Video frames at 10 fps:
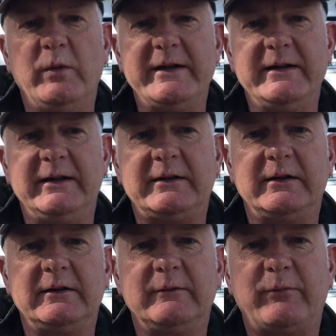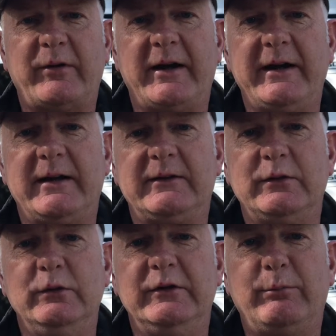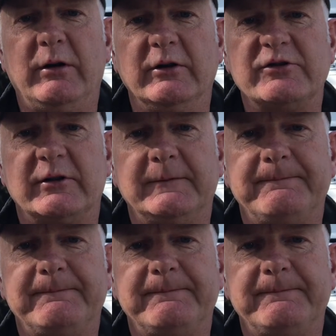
we did prior to departure.